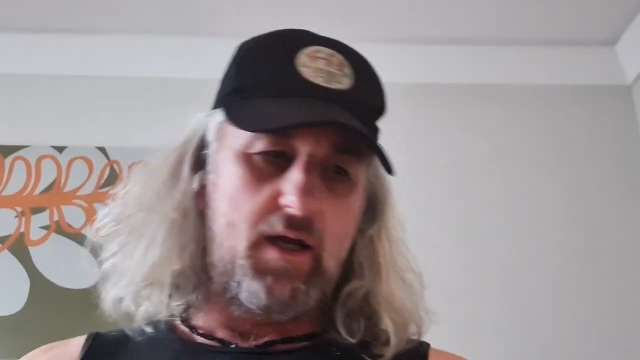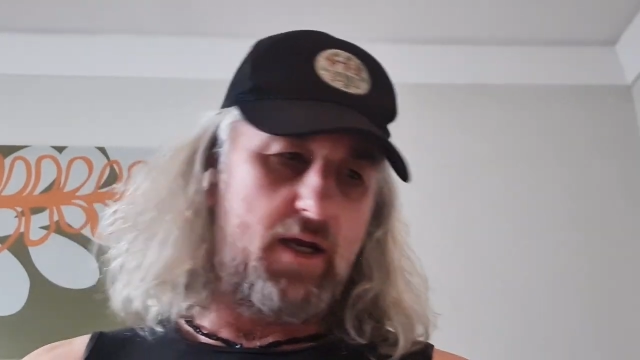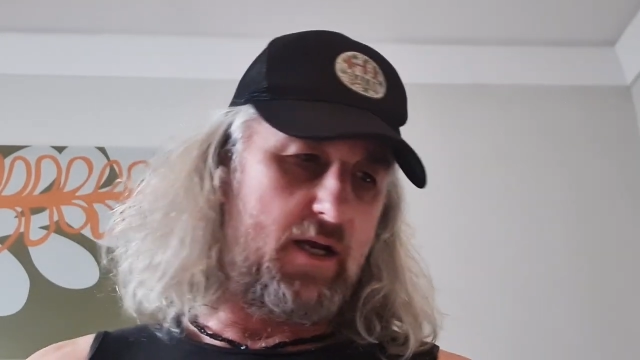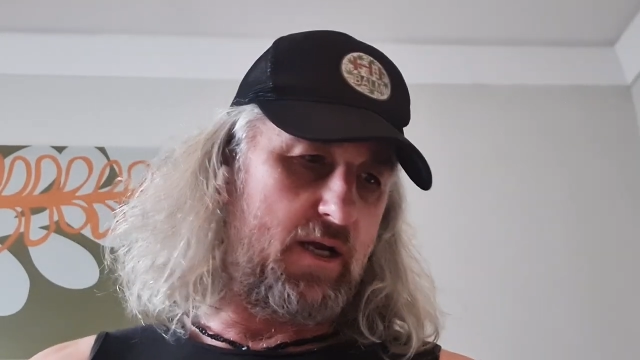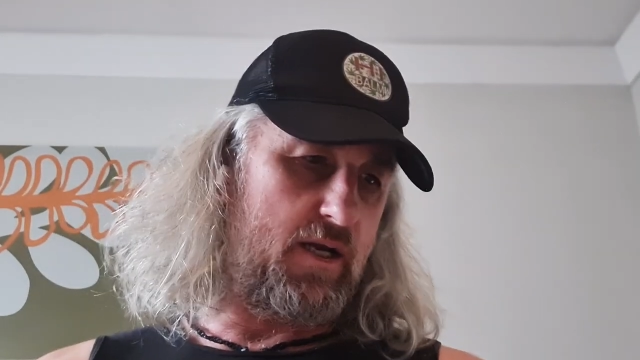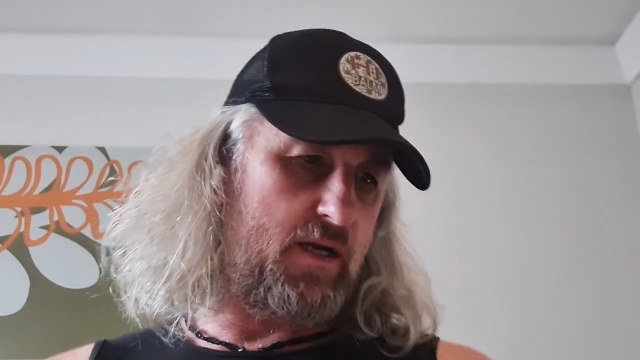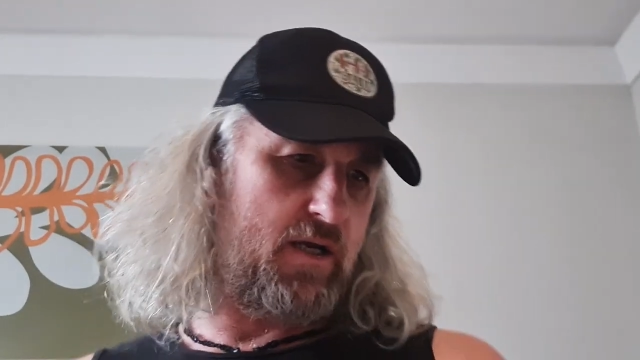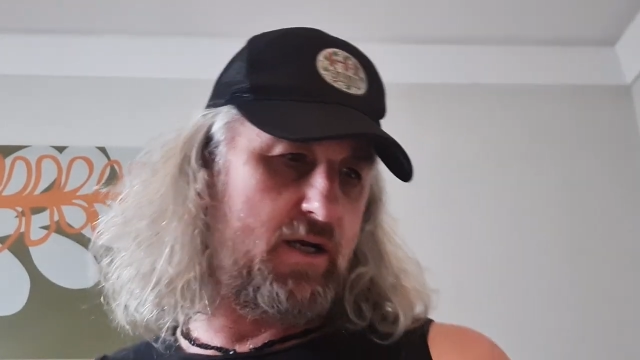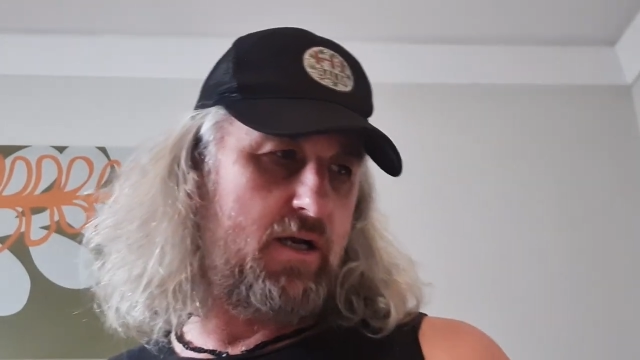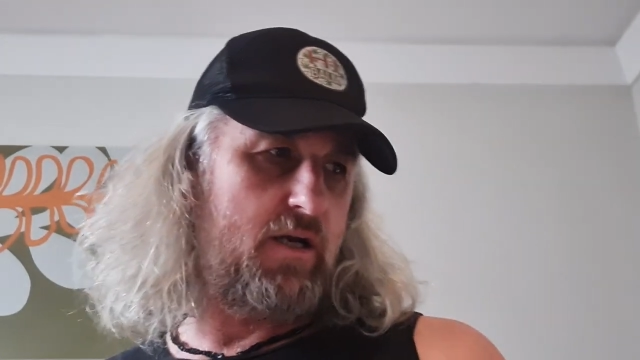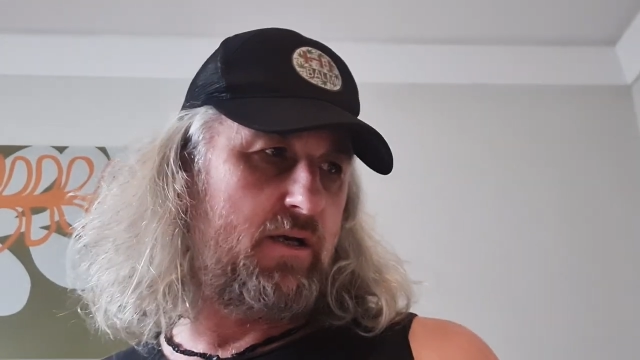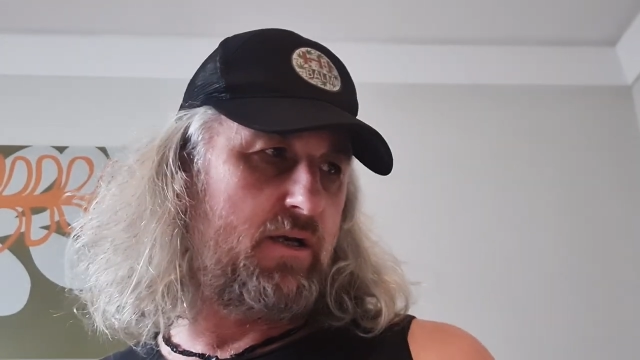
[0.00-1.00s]

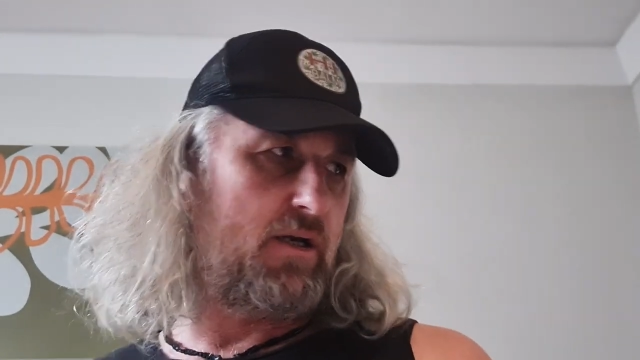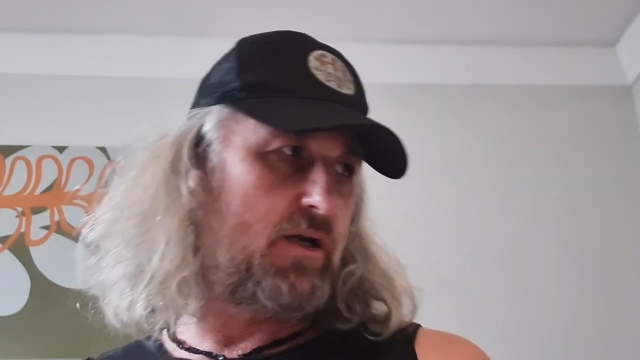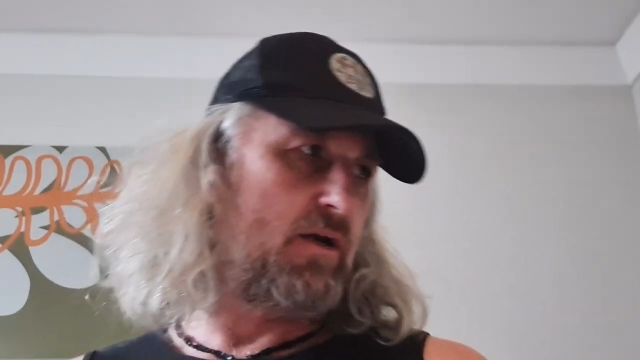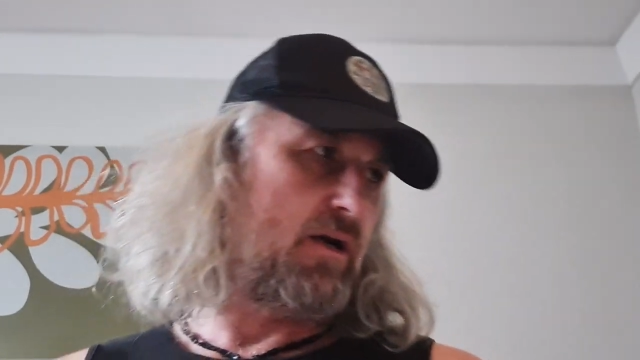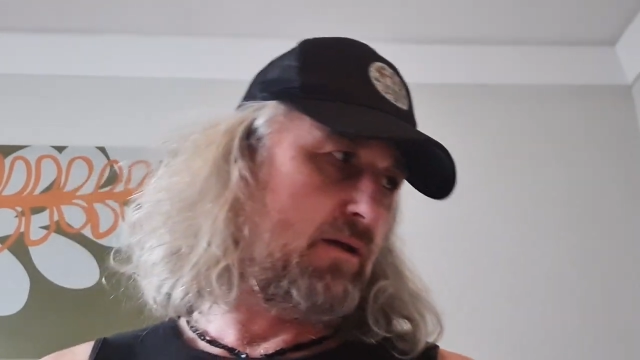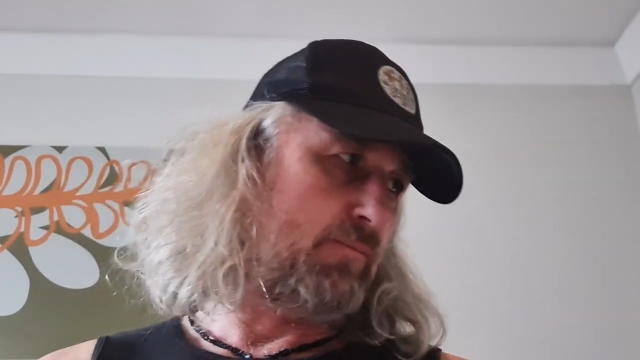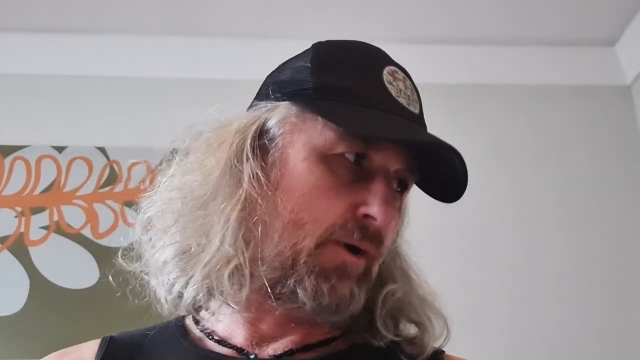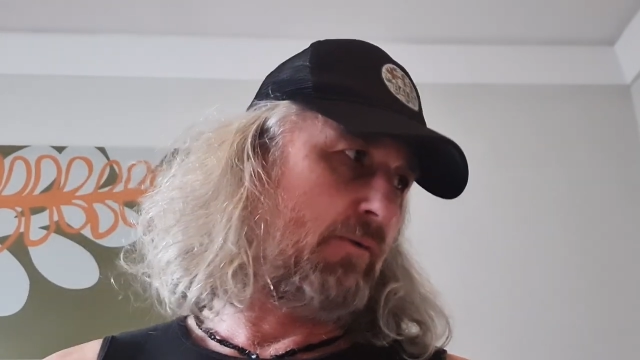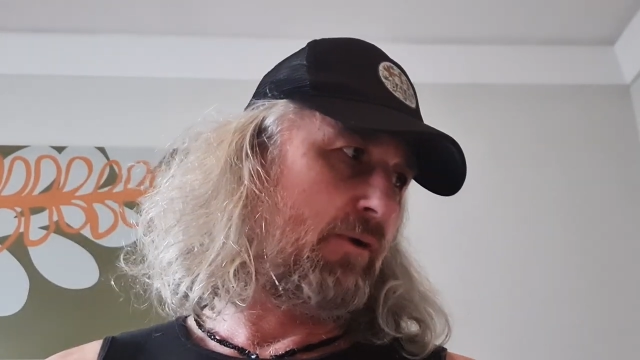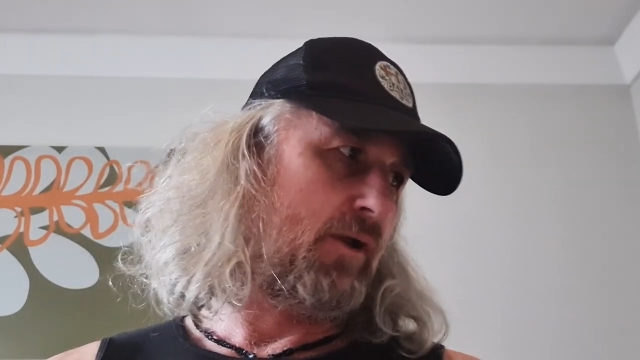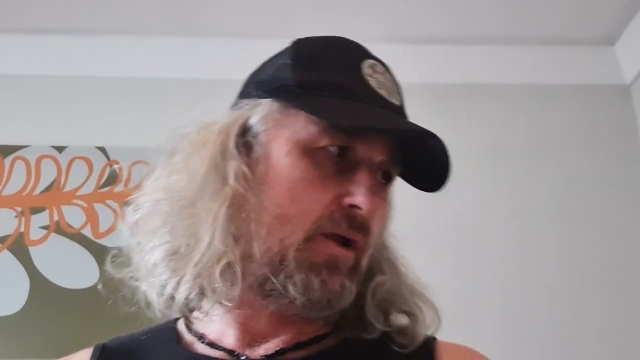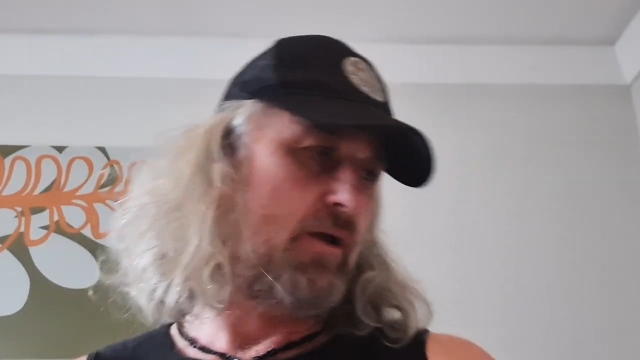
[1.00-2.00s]
And I'll
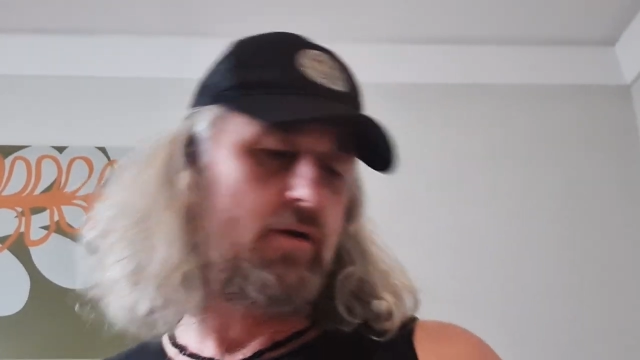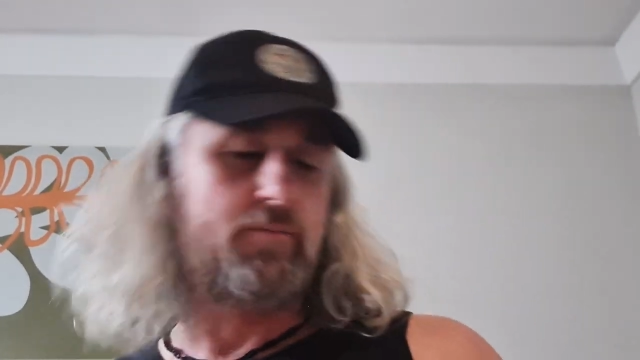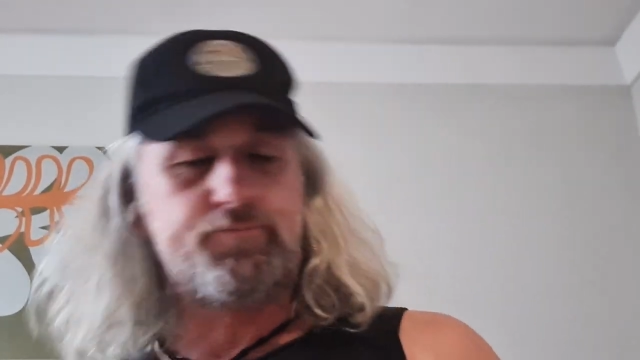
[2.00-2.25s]
probably